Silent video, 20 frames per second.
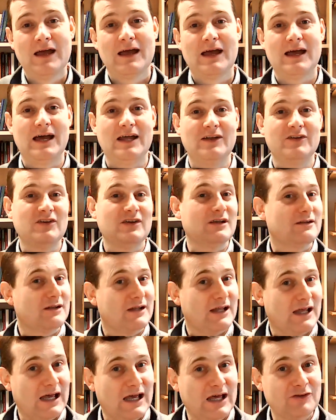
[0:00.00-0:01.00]
And
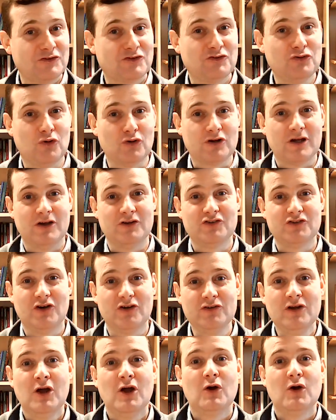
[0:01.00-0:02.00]
as the talk goes
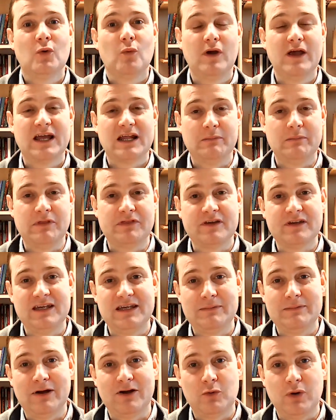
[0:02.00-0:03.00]
on, we're going to be
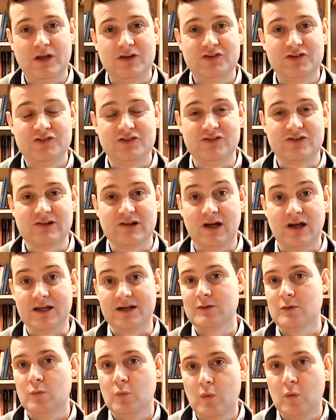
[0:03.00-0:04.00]
thinking about questions like
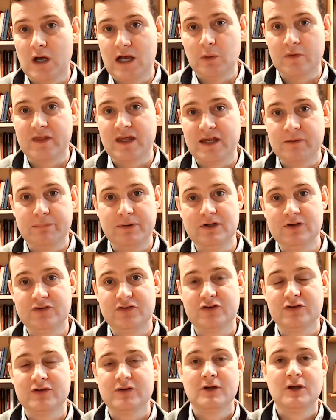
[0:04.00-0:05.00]
why were they
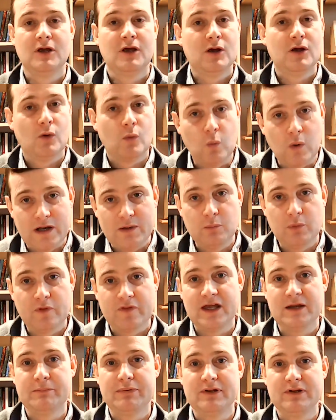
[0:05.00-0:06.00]
built, when were
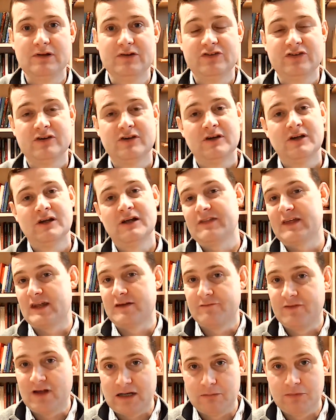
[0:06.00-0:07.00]
they built, their
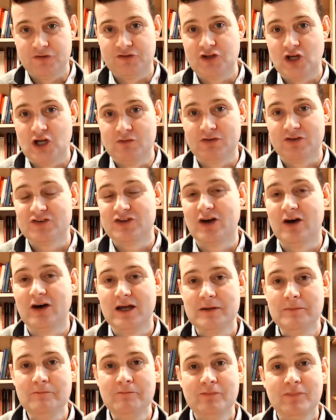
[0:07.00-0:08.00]
development over
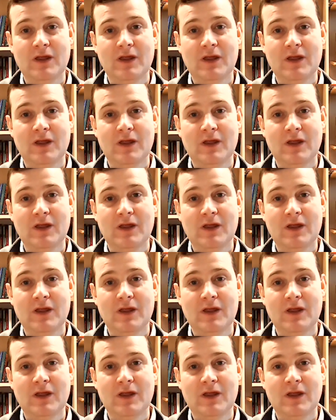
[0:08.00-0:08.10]
time,